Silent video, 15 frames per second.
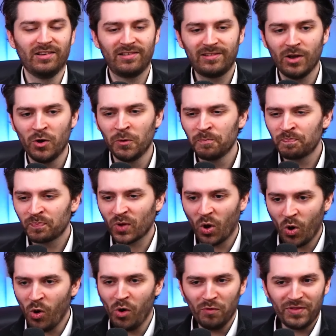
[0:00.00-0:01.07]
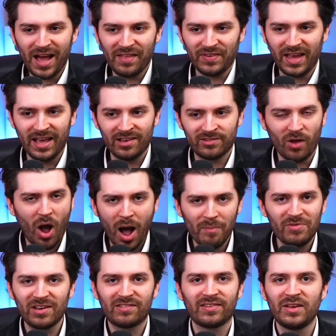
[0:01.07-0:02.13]
So all of that is
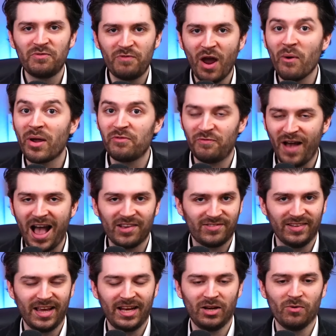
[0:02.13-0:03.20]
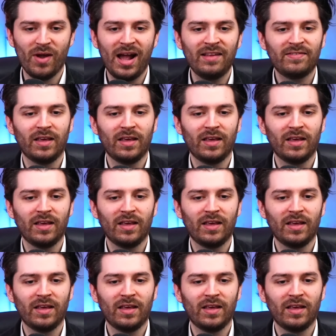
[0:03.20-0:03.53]
obviously very fascinating, right?